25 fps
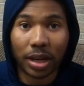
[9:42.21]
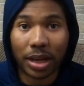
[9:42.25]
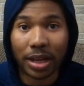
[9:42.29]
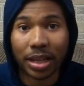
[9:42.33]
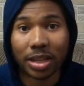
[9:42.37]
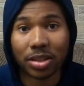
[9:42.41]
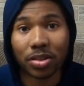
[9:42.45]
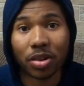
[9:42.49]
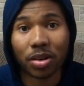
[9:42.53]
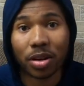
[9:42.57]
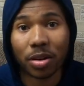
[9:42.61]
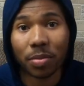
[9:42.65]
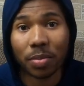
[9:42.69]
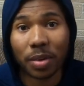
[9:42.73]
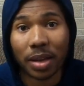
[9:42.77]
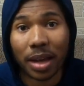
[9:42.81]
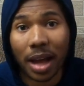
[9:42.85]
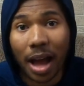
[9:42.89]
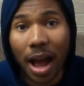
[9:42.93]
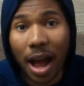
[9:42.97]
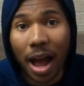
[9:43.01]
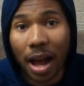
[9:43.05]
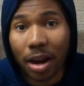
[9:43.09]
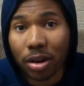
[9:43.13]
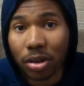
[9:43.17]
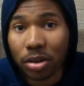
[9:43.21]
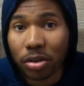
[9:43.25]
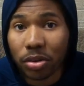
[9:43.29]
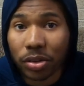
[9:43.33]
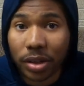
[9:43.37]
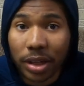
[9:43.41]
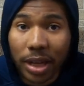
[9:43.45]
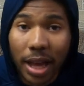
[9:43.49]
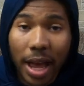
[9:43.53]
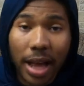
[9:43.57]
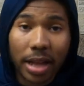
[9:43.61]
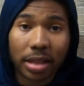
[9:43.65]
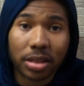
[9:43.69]
It's going to be, how do you
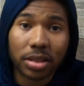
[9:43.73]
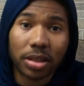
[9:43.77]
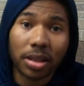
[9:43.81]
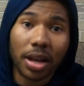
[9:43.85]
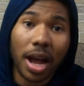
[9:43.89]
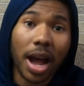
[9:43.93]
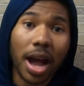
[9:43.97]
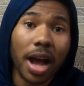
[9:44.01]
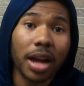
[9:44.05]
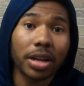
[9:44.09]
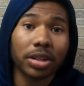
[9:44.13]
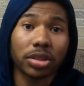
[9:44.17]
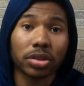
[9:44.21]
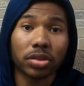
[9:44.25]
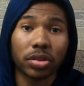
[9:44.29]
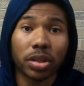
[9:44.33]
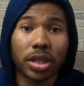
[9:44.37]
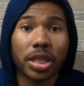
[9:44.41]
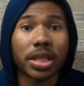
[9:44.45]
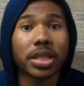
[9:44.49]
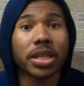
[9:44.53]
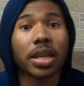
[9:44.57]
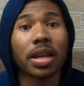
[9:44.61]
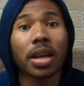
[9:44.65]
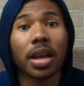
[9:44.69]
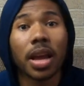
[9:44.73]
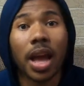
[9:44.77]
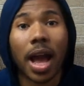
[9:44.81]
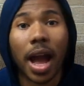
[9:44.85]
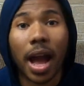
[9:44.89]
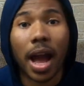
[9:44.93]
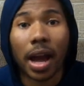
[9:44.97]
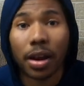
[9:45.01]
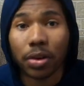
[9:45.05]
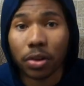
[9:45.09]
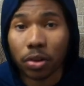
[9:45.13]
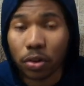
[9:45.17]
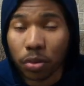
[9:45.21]
react to high stress?
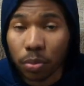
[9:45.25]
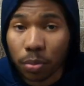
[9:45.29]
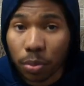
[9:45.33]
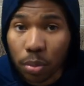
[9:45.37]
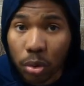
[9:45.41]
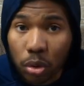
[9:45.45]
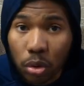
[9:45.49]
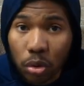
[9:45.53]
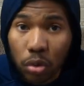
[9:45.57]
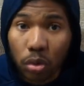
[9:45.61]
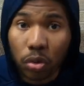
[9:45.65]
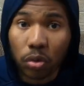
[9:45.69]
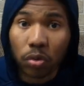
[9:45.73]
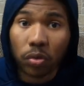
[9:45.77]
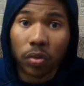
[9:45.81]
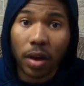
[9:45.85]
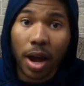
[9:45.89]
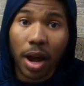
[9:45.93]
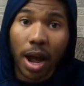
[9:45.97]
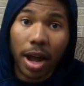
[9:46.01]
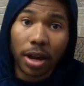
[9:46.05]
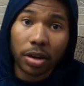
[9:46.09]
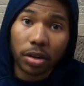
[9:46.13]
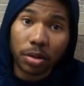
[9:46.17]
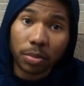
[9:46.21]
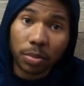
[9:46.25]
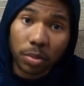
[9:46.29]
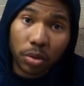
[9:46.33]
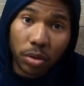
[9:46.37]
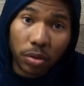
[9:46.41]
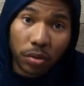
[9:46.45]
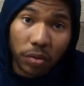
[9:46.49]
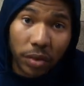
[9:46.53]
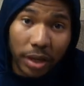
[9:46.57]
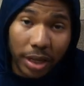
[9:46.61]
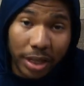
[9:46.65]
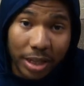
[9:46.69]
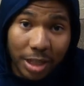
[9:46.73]
How do you move? How do you
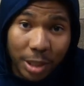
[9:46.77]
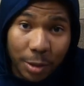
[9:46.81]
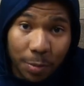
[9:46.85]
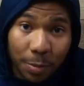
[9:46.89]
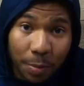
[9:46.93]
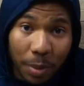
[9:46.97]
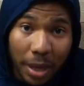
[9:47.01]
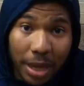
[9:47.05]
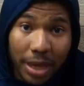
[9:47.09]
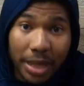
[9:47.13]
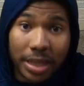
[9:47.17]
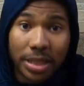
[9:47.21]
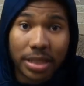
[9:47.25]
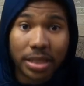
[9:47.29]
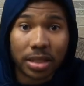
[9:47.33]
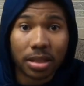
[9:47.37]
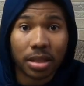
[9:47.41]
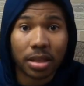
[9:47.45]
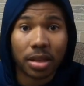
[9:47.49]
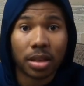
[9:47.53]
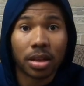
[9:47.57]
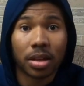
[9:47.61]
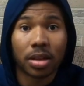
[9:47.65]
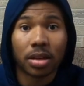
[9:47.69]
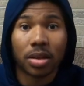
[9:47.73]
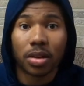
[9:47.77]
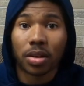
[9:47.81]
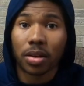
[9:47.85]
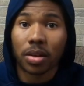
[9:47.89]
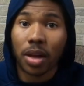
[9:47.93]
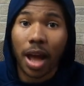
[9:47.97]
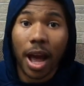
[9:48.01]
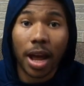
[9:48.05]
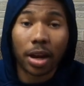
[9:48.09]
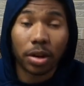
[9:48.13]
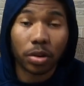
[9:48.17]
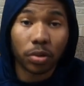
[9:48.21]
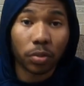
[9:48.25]
move in space?
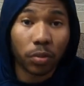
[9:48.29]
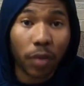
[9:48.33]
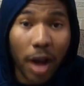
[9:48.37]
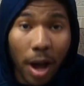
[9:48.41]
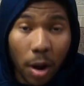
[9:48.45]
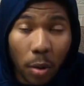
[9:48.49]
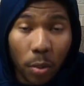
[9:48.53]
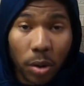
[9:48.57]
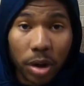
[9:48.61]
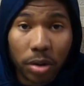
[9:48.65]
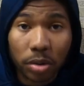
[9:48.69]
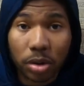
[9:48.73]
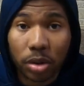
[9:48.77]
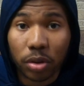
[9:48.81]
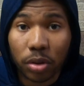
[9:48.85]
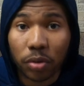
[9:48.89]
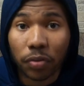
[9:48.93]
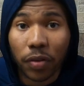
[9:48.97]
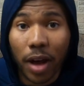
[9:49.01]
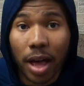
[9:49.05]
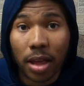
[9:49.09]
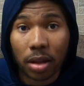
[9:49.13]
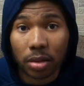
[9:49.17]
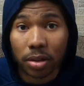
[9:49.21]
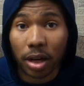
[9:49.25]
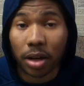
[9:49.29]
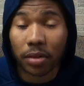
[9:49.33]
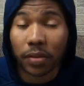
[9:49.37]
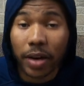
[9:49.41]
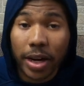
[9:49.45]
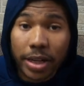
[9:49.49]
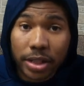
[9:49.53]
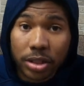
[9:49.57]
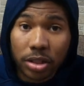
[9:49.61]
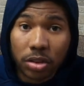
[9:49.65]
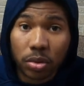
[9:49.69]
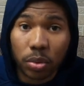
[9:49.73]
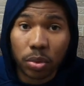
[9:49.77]
How do you, how well do you follow
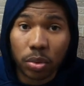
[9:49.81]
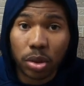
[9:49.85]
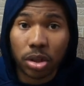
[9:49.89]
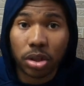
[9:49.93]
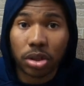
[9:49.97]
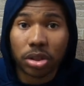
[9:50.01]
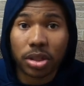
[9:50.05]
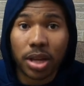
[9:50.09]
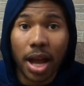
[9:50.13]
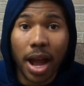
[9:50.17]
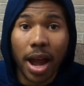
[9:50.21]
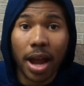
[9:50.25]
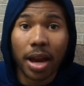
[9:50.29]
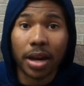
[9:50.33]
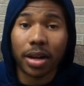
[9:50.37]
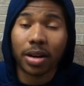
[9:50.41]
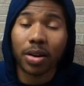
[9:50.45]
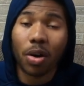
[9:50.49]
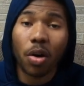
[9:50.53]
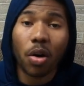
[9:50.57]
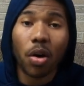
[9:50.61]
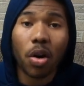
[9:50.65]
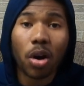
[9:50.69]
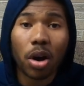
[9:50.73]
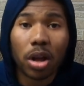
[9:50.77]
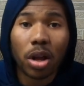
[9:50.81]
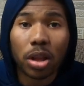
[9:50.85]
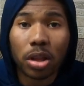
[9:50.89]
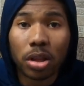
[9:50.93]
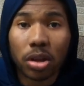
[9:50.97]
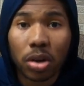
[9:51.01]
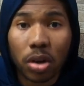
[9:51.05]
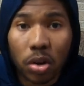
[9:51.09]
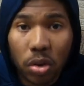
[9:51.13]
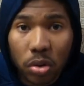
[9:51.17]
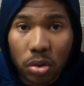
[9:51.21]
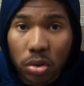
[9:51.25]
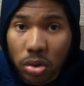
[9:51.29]
directions when you're tired? All of
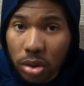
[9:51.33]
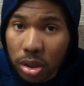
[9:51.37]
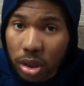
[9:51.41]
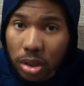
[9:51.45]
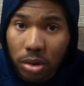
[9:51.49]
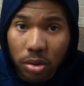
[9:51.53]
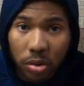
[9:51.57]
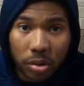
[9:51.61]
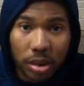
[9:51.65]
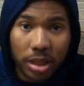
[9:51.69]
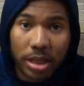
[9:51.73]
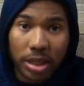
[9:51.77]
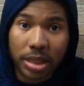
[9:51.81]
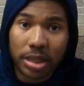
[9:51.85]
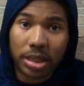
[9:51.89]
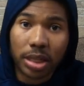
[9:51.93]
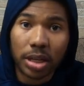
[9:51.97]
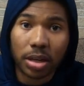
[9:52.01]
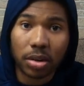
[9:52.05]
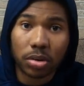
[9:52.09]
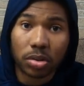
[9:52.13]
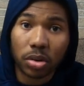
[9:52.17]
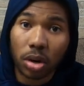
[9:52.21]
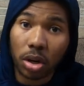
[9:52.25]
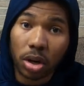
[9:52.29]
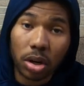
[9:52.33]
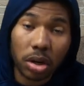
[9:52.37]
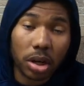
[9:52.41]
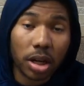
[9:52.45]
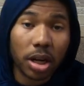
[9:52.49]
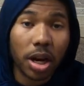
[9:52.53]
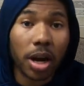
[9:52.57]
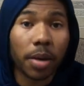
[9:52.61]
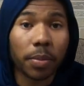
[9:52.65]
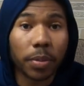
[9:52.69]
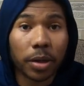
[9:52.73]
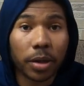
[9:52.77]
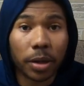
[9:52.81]
those little details are going to
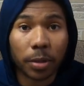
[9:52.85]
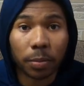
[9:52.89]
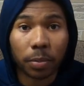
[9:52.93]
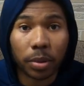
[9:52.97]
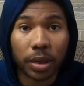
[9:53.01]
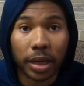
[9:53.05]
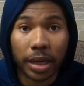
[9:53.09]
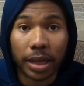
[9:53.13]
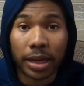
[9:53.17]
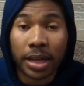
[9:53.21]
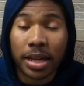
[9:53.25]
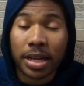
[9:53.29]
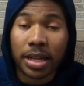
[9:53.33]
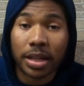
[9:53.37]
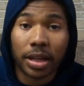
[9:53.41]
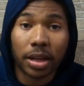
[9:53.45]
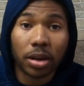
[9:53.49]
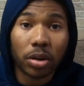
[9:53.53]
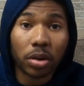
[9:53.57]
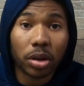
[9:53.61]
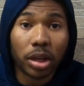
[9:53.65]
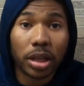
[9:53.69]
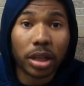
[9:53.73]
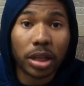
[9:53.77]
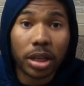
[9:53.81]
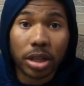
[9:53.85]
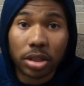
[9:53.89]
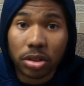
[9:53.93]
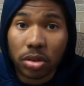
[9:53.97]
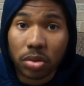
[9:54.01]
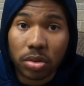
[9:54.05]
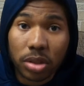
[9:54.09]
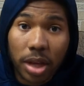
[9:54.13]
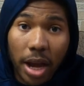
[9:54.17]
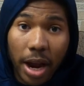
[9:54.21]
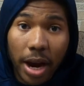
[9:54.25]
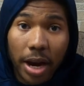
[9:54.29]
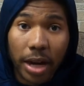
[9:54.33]
come into play. They're going to get you
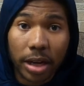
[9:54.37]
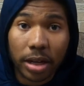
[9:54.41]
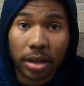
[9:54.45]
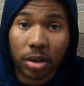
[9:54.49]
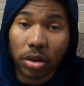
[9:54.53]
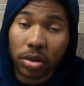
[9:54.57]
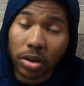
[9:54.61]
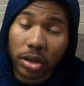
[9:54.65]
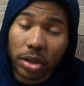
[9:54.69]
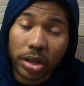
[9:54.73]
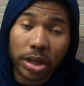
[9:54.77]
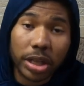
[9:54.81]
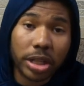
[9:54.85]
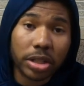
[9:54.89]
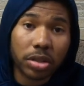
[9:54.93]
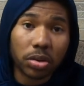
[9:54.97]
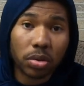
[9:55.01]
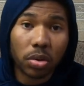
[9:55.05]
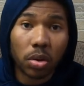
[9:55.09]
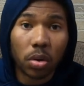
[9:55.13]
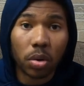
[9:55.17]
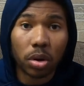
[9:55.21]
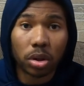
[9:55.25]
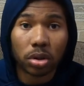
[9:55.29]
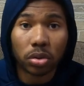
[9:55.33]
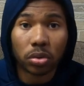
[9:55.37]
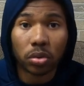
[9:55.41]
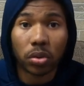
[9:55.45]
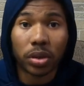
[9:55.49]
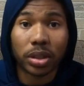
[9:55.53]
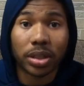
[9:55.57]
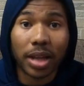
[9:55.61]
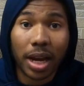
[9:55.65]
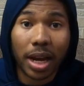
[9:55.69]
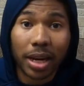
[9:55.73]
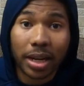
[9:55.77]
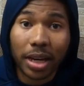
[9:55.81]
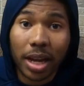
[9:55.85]
tired. They're going to get you going through a
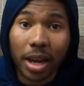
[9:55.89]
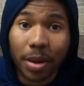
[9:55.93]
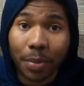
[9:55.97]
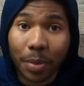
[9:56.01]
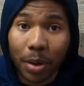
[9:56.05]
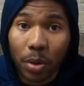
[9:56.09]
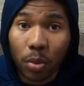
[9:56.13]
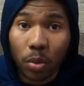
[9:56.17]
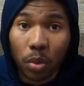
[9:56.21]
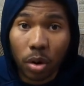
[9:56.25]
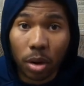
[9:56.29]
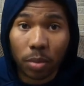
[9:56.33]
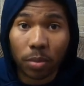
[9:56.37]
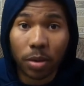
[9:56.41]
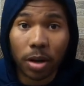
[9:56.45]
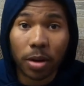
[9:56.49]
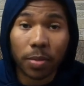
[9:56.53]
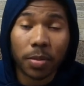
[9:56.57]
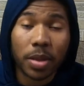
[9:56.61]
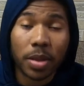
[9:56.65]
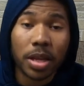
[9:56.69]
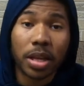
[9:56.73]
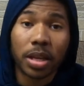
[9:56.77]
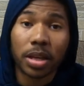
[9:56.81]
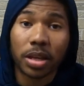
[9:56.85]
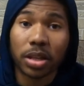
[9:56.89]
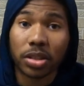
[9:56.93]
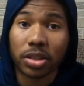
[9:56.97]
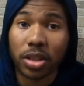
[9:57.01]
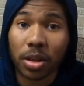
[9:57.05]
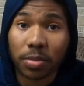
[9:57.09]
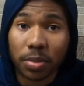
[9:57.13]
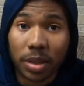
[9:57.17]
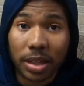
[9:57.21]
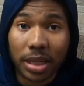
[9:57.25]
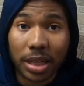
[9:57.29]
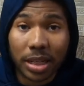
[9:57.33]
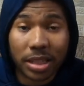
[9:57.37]
dynamic warm-up,
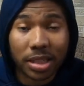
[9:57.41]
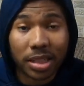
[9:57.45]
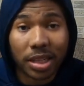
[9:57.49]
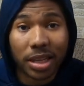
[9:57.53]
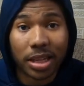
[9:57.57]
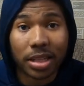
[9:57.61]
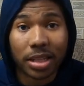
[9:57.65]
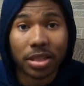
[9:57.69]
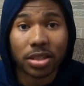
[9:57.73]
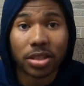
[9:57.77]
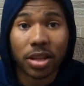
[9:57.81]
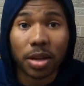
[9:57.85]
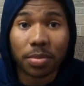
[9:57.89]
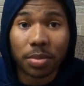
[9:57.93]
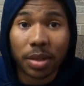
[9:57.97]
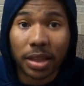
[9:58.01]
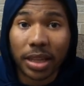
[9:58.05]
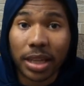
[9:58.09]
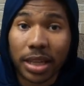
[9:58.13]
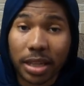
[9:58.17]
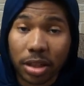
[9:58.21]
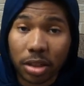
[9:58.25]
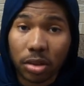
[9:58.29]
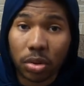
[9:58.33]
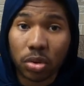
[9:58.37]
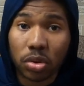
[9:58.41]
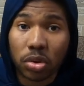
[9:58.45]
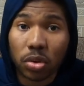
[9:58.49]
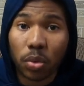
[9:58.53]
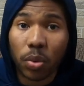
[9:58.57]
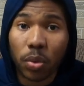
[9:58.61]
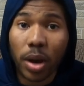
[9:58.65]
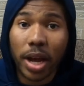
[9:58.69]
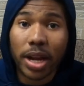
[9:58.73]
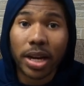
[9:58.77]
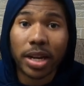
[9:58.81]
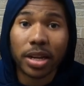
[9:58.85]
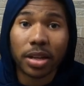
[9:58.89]
something intense, something getting you
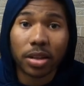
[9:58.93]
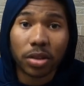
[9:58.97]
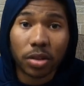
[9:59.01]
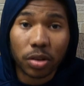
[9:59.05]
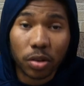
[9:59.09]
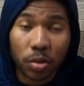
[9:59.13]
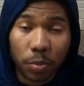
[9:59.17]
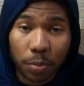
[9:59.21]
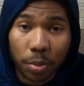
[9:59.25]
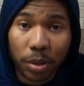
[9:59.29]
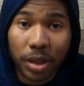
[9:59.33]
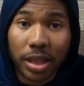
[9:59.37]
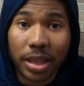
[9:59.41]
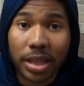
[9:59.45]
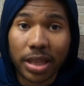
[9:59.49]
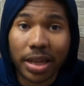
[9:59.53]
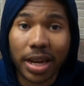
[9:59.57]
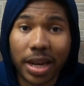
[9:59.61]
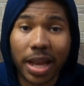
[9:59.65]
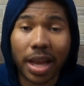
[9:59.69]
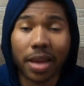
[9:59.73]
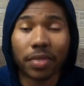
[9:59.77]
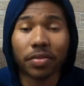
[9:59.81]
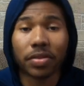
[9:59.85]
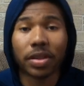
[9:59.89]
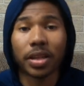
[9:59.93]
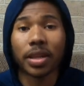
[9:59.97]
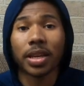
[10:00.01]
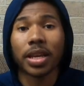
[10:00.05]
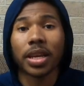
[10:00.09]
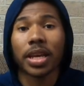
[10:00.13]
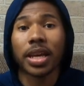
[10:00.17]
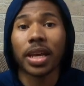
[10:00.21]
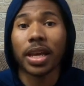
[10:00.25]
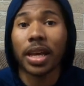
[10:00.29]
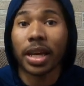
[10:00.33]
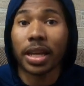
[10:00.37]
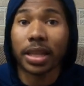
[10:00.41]
sweating, you breathing heavy,
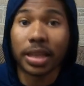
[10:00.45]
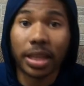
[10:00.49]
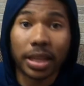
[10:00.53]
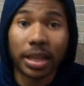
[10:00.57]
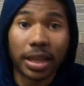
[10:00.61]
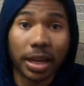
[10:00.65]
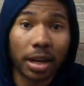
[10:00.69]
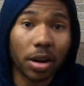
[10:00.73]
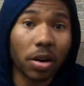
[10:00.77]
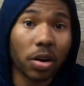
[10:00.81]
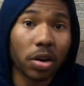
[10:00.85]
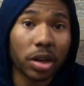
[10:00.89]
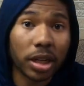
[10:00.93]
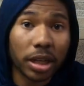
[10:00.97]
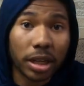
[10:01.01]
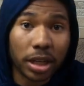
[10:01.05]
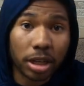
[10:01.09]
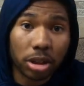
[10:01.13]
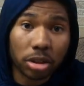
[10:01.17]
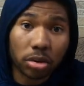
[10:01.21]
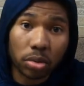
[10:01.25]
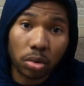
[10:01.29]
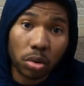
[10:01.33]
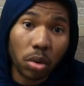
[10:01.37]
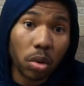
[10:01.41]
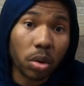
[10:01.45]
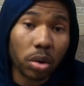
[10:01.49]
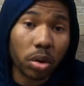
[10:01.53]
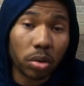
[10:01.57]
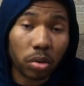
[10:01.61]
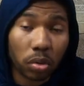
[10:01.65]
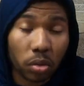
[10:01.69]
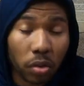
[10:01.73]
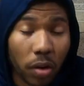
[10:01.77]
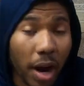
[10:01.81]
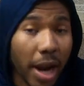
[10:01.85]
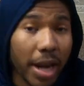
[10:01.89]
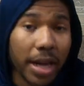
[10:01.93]
and then they're going to get you going
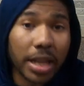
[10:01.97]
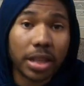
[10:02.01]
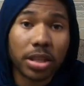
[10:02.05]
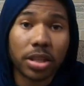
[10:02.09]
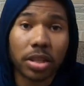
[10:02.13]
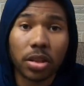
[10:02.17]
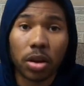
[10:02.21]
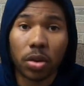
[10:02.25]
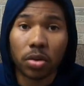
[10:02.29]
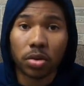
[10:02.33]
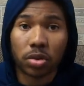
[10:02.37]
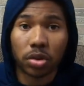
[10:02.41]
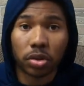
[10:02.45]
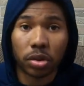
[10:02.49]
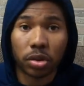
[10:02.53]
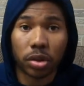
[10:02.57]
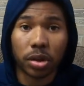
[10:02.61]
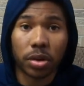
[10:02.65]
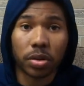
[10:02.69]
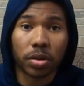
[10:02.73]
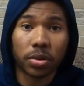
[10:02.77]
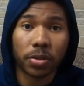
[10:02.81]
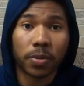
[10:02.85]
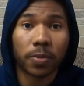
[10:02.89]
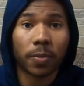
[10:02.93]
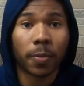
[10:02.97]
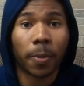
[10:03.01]
right into those drills.